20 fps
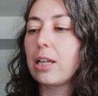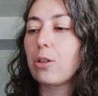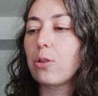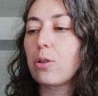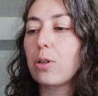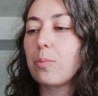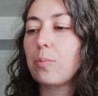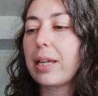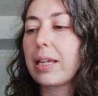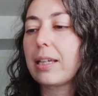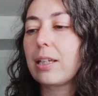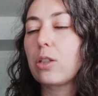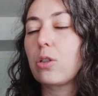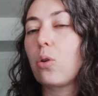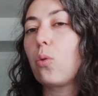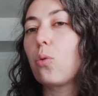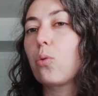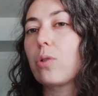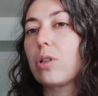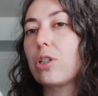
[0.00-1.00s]
You can make it
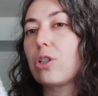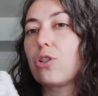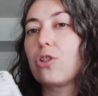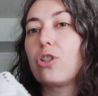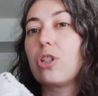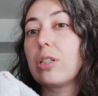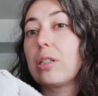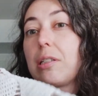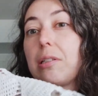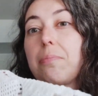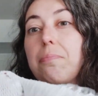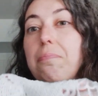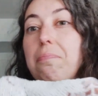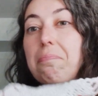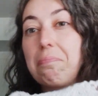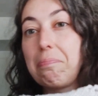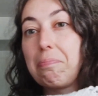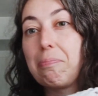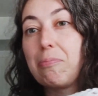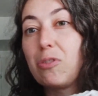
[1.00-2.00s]
orange just
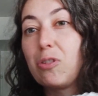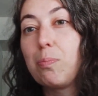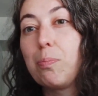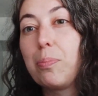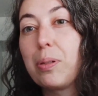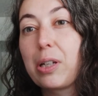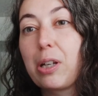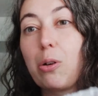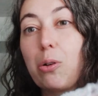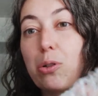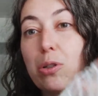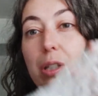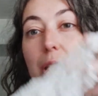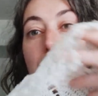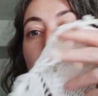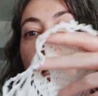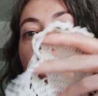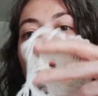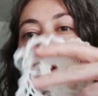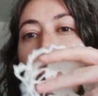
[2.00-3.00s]
because
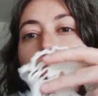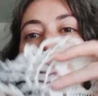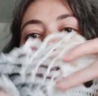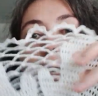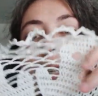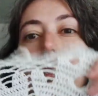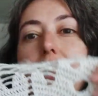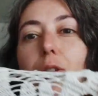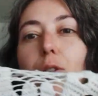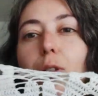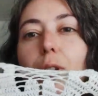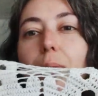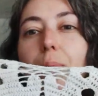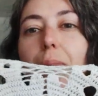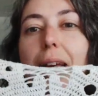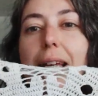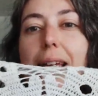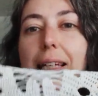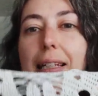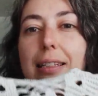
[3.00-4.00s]
it's Halloween. You can
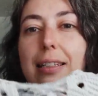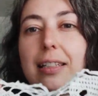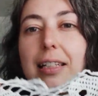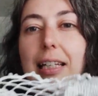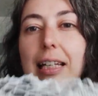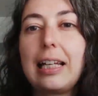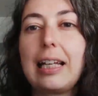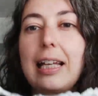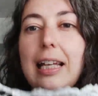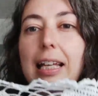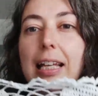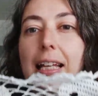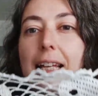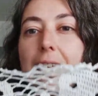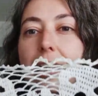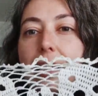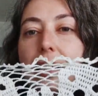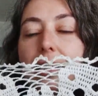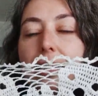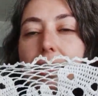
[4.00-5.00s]
make it
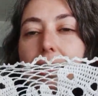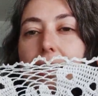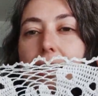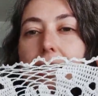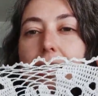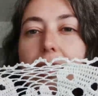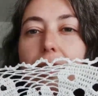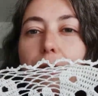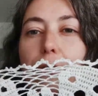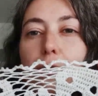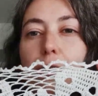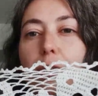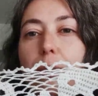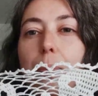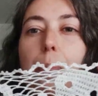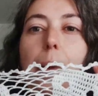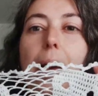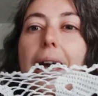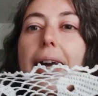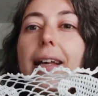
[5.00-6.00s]
like different
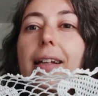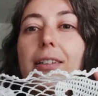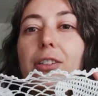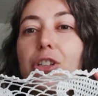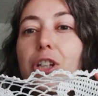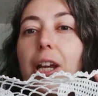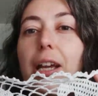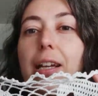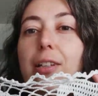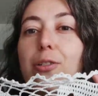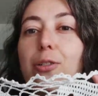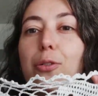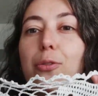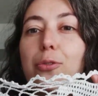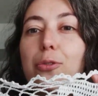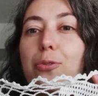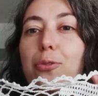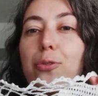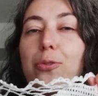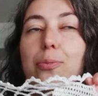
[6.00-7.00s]
pale shades of
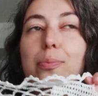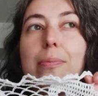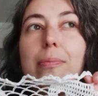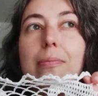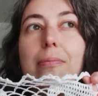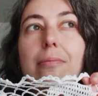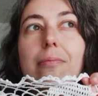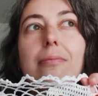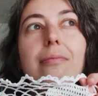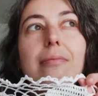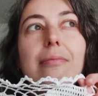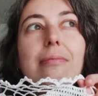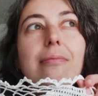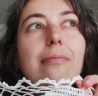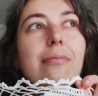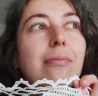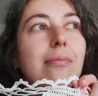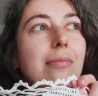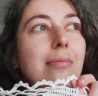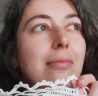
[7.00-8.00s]

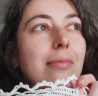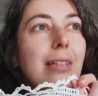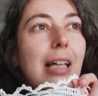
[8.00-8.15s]
um,